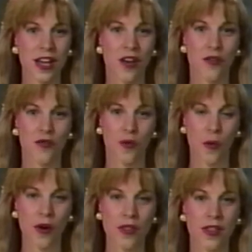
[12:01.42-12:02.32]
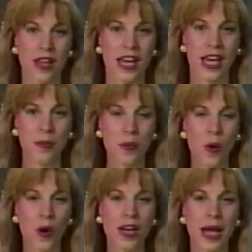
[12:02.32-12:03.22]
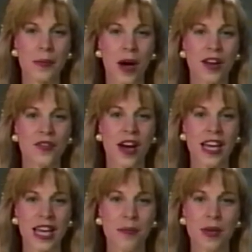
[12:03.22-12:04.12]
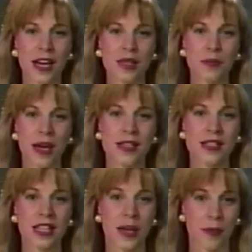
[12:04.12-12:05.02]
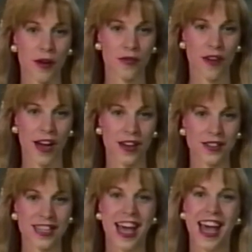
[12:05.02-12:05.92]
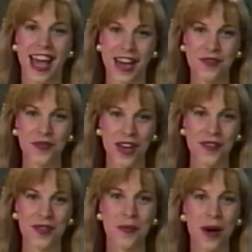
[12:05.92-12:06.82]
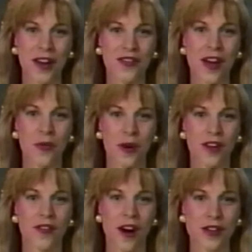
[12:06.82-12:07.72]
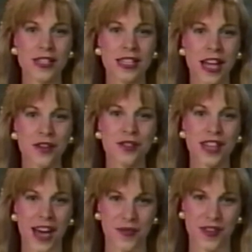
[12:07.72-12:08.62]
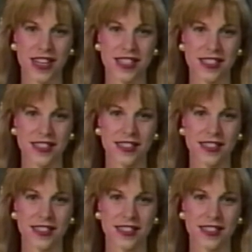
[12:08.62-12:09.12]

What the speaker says: Fourth, import and modify EPS-based clip art files. And fifth, modify one of Arts and Letters' typefaces.